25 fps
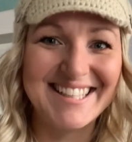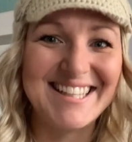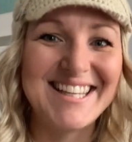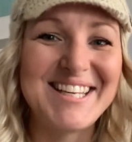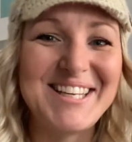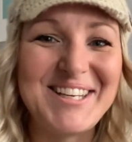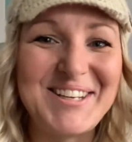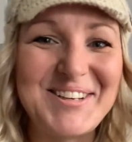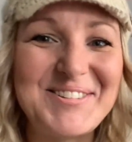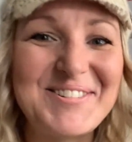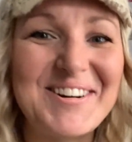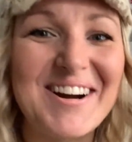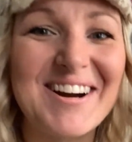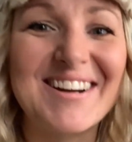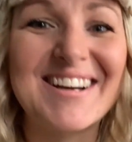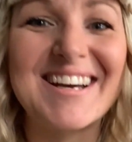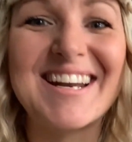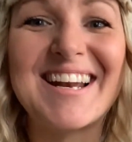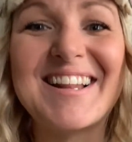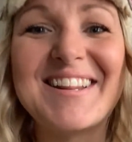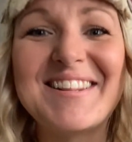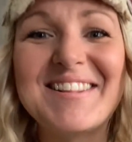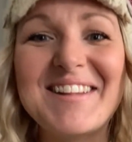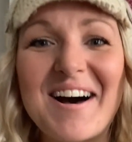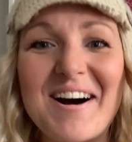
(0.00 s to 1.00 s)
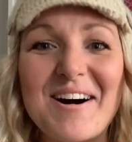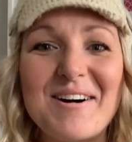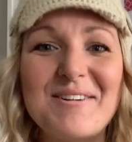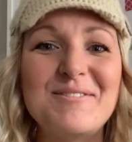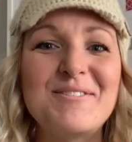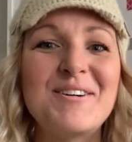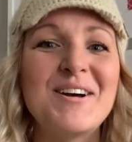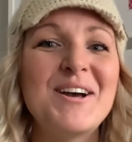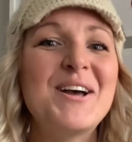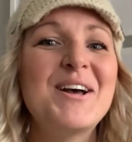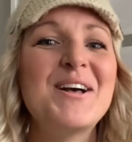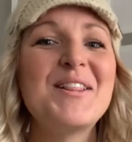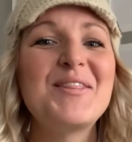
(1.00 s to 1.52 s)
you are going to love
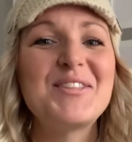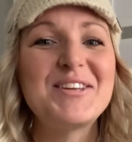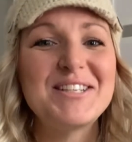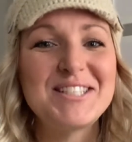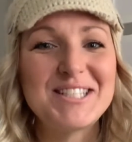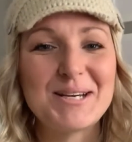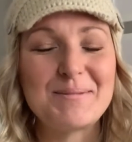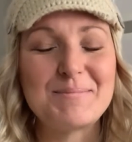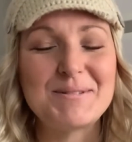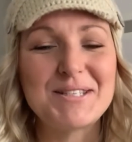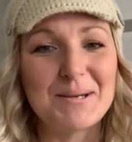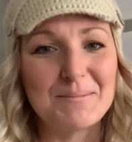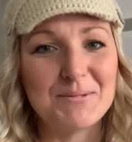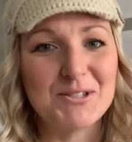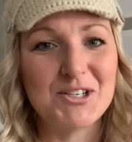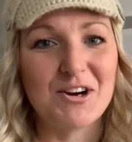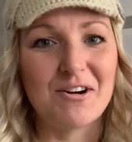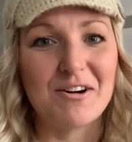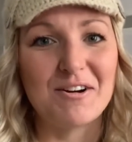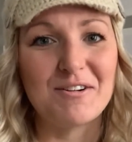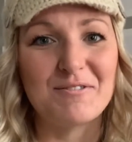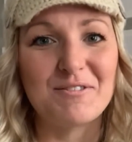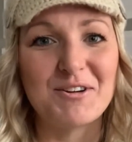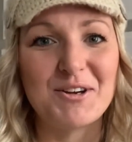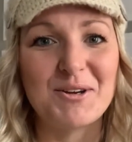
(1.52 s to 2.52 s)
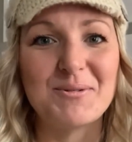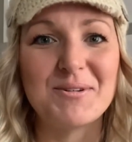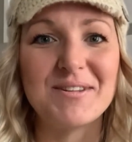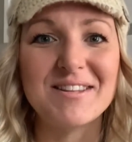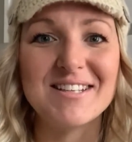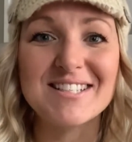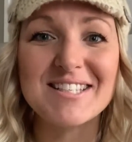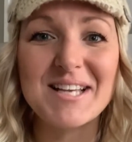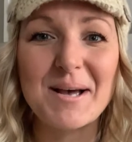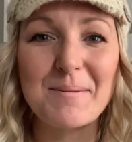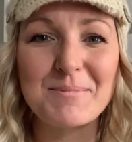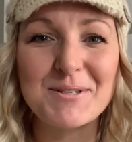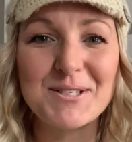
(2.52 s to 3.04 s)
the tips I'm sharing for you in
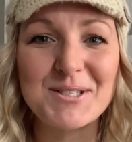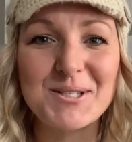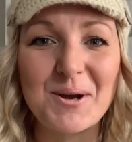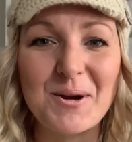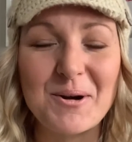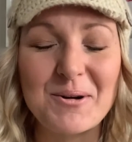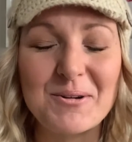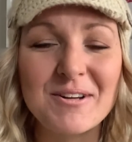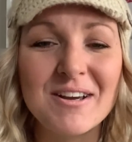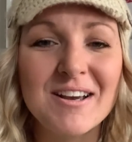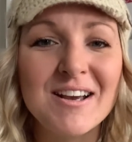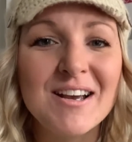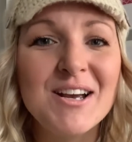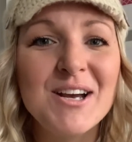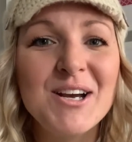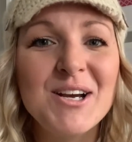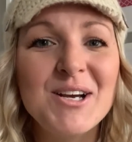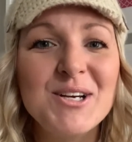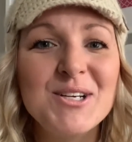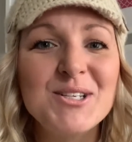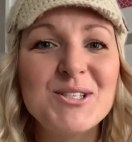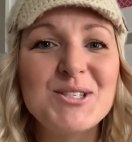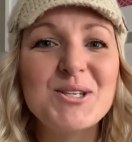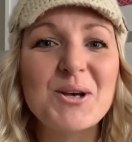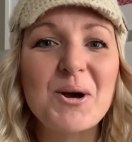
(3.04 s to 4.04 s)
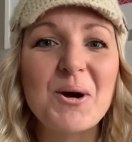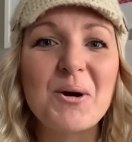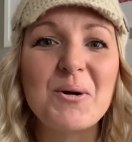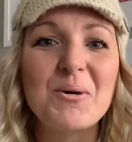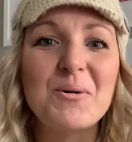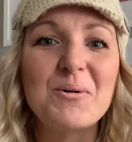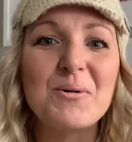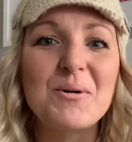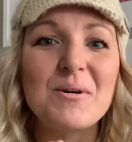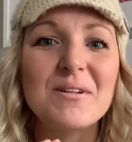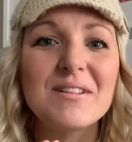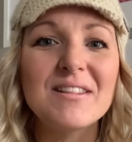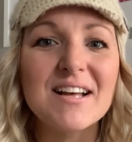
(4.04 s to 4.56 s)
this episode.
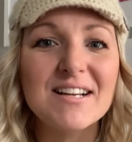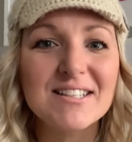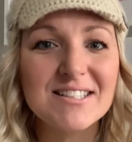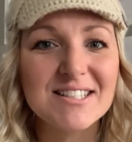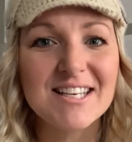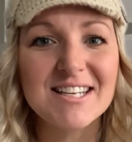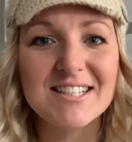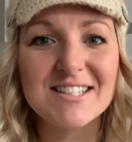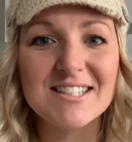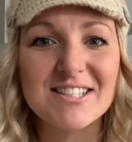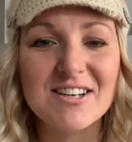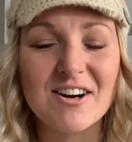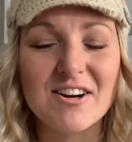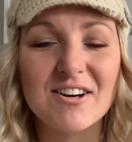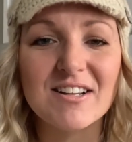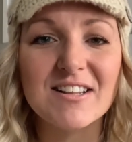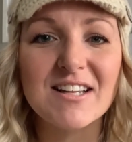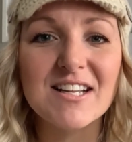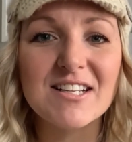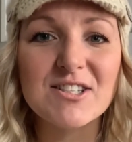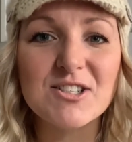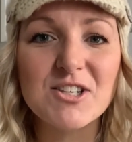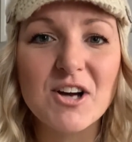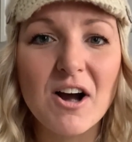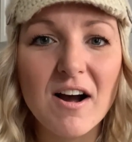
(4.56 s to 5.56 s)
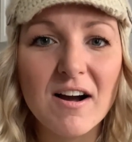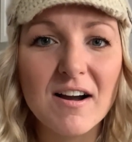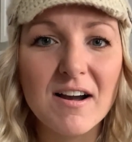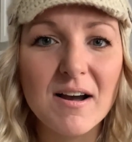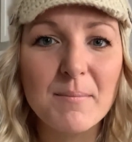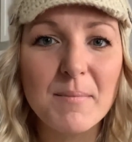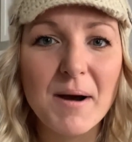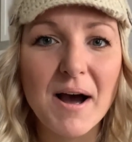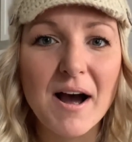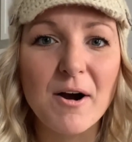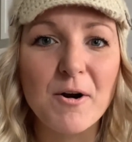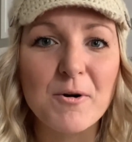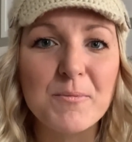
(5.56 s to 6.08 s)
So let's get started. Let's talk
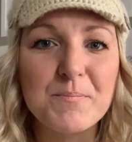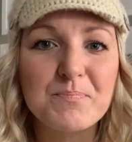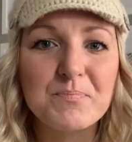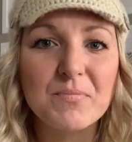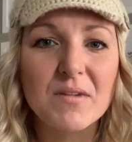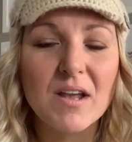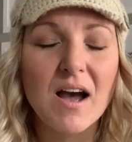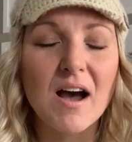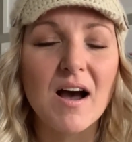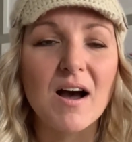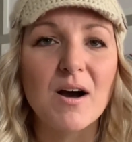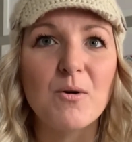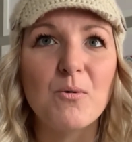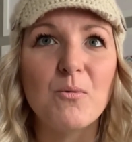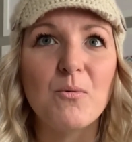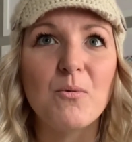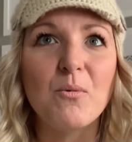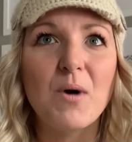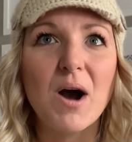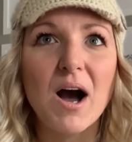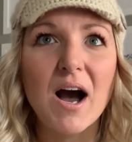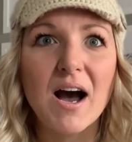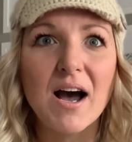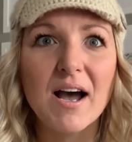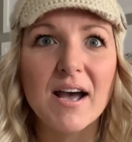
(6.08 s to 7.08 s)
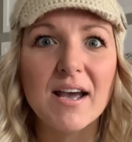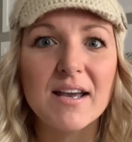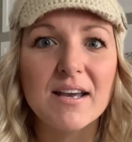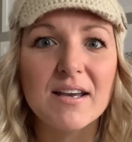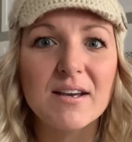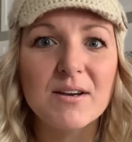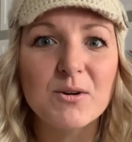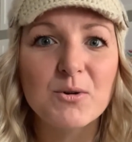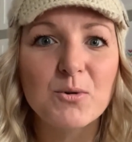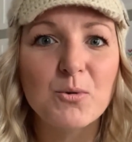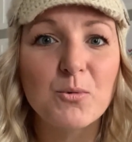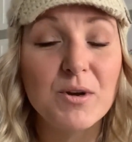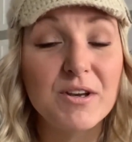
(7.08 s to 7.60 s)
about uh,
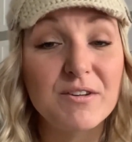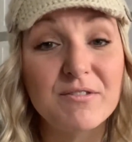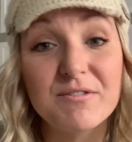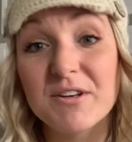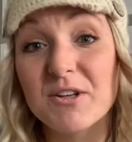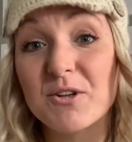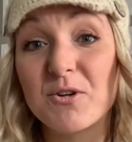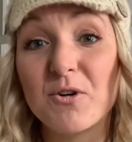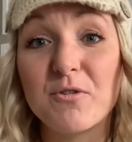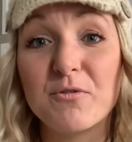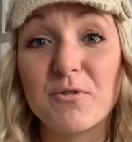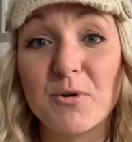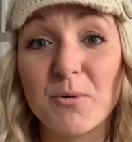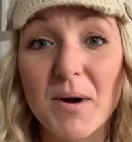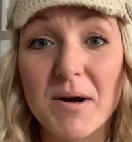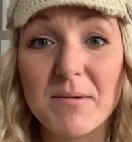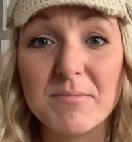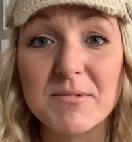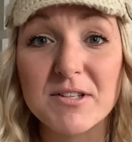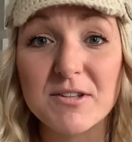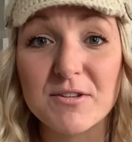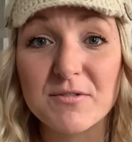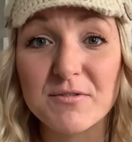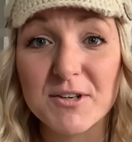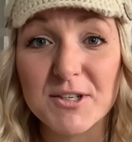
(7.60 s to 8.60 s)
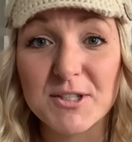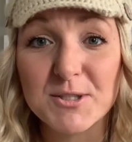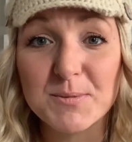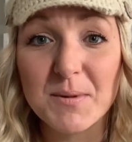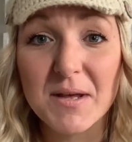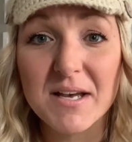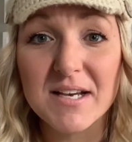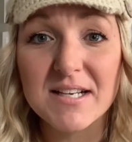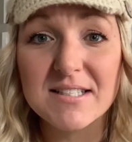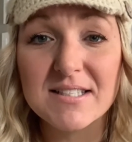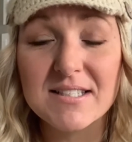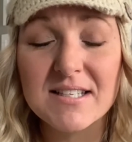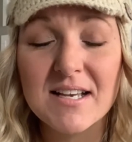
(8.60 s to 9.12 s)
why we feel overwhelmed in the first
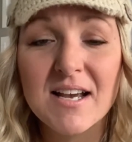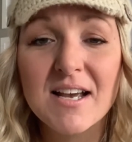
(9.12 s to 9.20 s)
place.